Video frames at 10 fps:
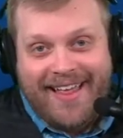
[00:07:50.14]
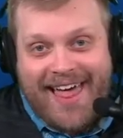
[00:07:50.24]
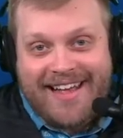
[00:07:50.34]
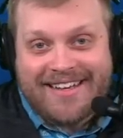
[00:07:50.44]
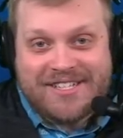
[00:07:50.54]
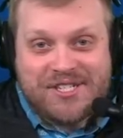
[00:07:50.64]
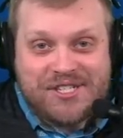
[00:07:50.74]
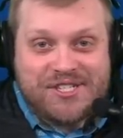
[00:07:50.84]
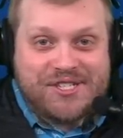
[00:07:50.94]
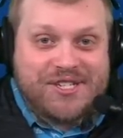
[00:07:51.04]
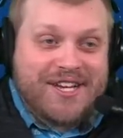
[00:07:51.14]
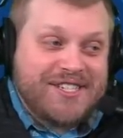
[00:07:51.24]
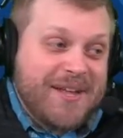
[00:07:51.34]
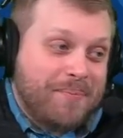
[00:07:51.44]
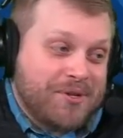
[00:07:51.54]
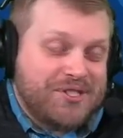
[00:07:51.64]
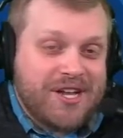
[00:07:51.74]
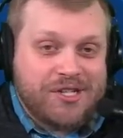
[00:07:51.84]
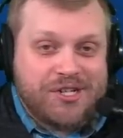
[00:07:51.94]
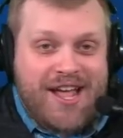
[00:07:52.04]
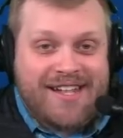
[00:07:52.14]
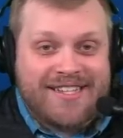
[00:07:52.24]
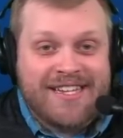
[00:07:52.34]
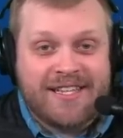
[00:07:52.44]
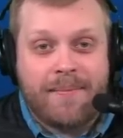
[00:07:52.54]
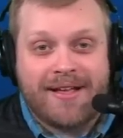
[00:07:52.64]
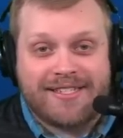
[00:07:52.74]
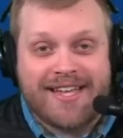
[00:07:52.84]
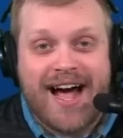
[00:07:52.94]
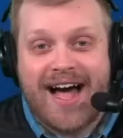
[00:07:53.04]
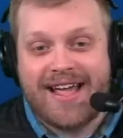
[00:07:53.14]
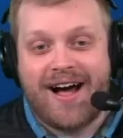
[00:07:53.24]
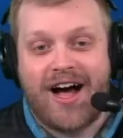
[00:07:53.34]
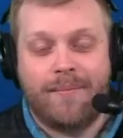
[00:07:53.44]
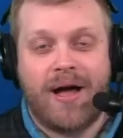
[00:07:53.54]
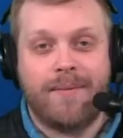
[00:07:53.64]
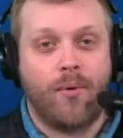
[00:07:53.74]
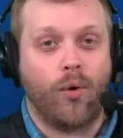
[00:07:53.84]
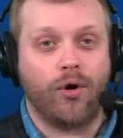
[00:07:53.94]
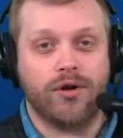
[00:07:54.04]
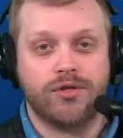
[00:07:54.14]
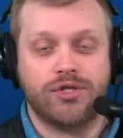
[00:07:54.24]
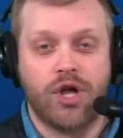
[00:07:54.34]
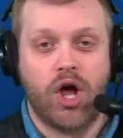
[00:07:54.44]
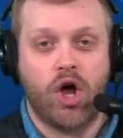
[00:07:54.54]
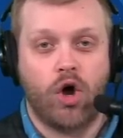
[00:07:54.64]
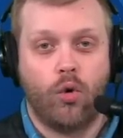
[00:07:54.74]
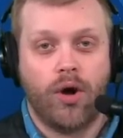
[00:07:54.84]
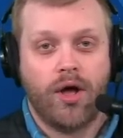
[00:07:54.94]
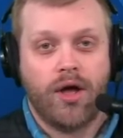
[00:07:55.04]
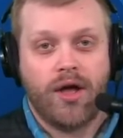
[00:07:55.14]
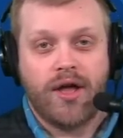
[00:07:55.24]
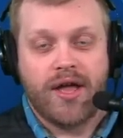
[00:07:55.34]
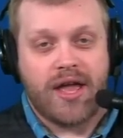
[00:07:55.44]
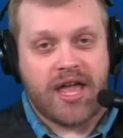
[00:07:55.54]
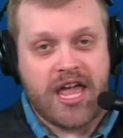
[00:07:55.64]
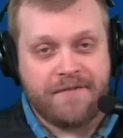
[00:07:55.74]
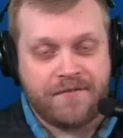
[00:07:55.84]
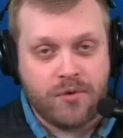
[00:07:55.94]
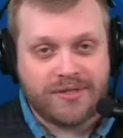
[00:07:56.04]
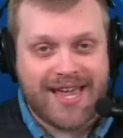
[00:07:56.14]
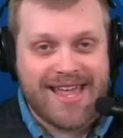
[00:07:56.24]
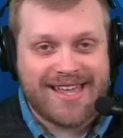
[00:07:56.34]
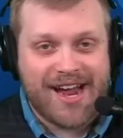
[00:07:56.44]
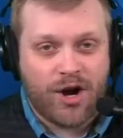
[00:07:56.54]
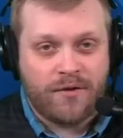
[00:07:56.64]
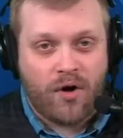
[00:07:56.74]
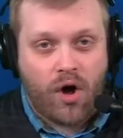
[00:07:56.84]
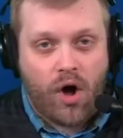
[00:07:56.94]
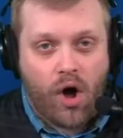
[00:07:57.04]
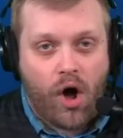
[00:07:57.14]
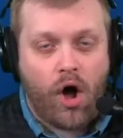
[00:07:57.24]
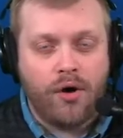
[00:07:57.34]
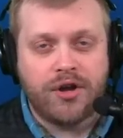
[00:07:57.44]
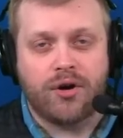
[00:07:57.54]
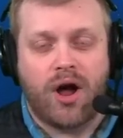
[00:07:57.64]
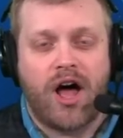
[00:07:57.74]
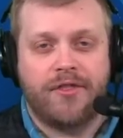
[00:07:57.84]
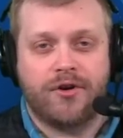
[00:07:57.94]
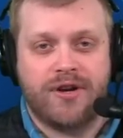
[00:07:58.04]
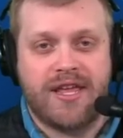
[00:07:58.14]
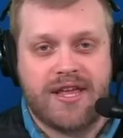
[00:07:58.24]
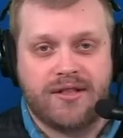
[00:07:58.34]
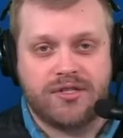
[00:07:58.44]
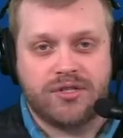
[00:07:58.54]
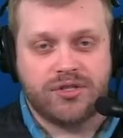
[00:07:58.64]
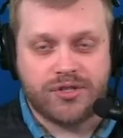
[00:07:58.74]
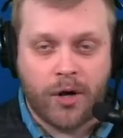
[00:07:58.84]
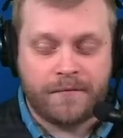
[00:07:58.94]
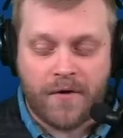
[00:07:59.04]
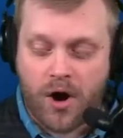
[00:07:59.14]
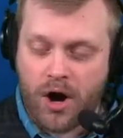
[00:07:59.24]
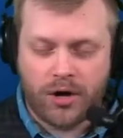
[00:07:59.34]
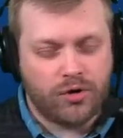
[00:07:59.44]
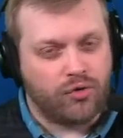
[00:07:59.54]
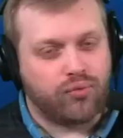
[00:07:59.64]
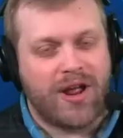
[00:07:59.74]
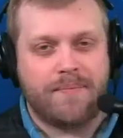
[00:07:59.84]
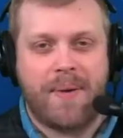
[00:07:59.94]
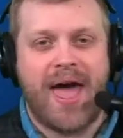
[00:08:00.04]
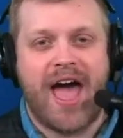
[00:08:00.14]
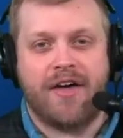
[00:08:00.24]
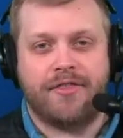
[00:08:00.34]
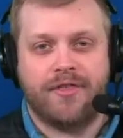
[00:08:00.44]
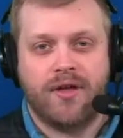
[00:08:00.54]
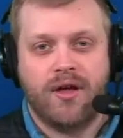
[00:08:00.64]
like a 60% chance he's the best guy on my board. So if you take care of all your other needs so far, great path.